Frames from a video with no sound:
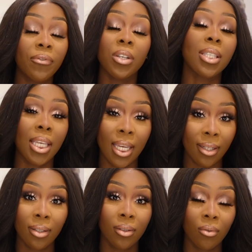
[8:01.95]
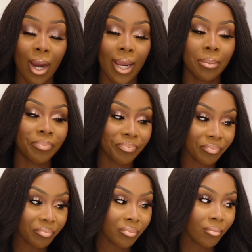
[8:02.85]
feel seen, right?
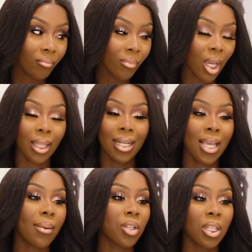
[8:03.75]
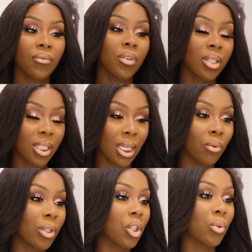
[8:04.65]
A lot of times she didn't feel
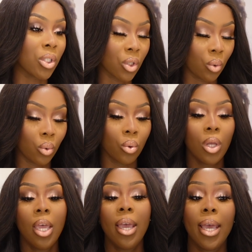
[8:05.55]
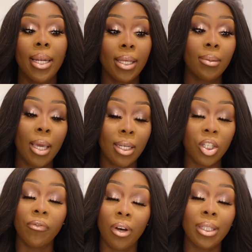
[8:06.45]
seen when she was in school, and
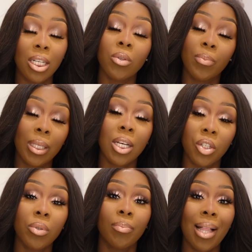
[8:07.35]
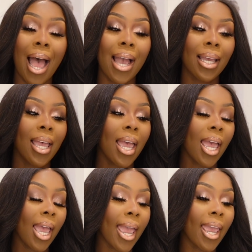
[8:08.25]
she felt that it was because she was black.
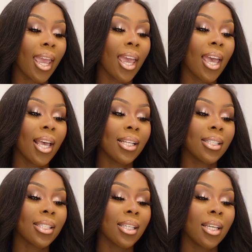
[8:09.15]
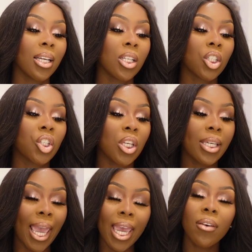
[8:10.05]
And she
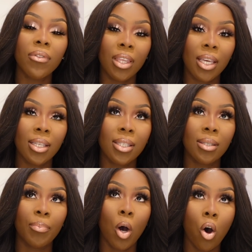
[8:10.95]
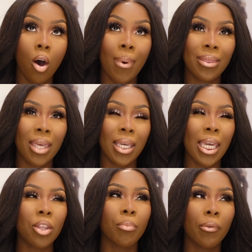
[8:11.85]
gave this poem, I think,
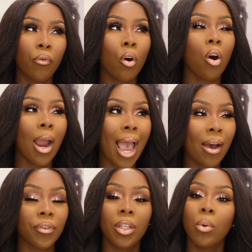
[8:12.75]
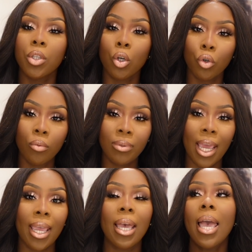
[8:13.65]
either before or after there was a group
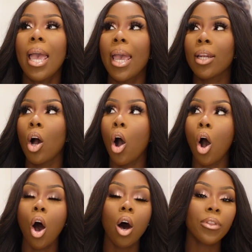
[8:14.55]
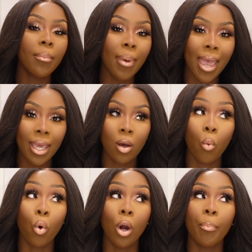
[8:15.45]
date, and all the
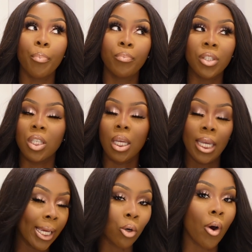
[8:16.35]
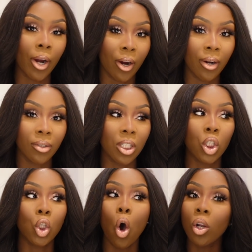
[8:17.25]
men were just ignoring her,
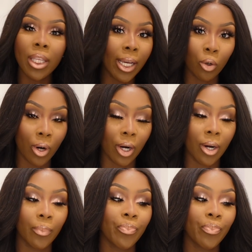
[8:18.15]
just totally ignoring her.